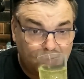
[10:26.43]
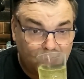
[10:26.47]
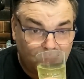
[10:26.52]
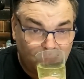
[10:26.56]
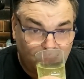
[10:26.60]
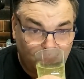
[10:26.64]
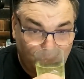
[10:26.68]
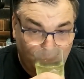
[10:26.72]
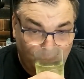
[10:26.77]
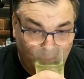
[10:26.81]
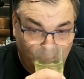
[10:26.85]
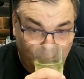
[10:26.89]

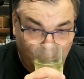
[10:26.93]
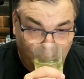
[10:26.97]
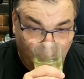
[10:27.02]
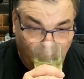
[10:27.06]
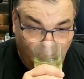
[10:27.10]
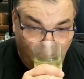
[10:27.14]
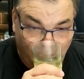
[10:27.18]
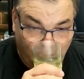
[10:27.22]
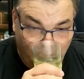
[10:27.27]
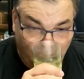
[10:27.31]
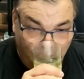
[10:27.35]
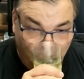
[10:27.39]

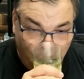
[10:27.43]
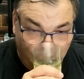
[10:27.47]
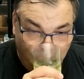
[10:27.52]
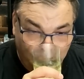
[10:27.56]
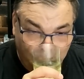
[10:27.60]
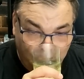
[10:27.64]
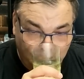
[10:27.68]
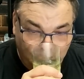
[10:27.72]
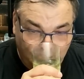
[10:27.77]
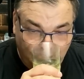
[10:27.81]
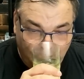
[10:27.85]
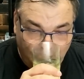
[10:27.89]

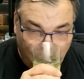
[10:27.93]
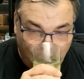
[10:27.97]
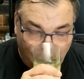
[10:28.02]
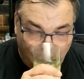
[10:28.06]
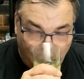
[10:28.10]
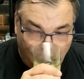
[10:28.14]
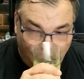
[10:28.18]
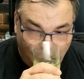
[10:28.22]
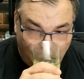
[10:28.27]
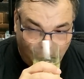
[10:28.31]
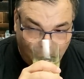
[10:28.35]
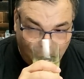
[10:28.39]

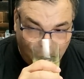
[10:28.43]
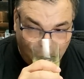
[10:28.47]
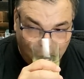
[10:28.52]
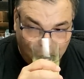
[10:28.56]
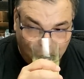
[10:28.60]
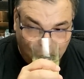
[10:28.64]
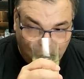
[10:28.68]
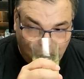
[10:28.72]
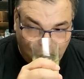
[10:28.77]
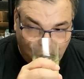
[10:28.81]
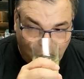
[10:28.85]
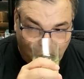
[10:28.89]

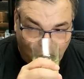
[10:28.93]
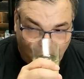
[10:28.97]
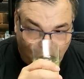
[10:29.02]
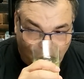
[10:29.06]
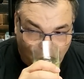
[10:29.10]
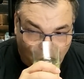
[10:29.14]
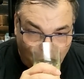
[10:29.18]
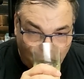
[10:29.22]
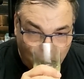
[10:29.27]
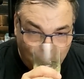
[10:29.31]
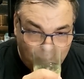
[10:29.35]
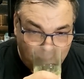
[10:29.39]

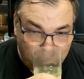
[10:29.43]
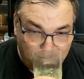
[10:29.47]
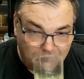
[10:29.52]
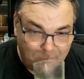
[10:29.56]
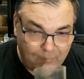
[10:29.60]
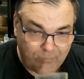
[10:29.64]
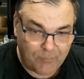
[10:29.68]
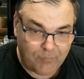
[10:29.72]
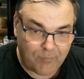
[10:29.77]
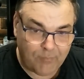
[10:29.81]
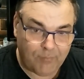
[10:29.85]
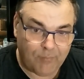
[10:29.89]

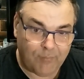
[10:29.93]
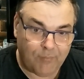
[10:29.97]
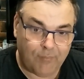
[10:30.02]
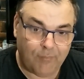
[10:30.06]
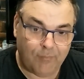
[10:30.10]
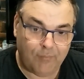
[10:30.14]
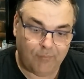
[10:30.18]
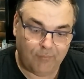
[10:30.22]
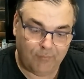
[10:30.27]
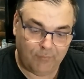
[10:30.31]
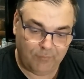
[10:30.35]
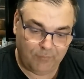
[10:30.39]

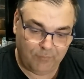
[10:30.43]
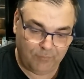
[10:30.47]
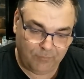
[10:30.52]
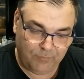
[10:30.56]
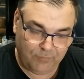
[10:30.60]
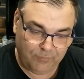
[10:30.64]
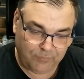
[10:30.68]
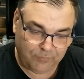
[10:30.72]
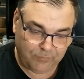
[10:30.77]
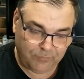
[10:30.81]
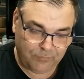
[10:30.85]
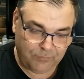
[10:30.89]

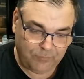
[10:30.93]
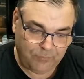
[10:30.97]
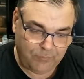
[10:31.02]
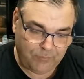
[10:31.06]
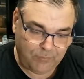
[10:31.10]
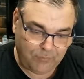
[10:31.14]
No one is speaking in this clip.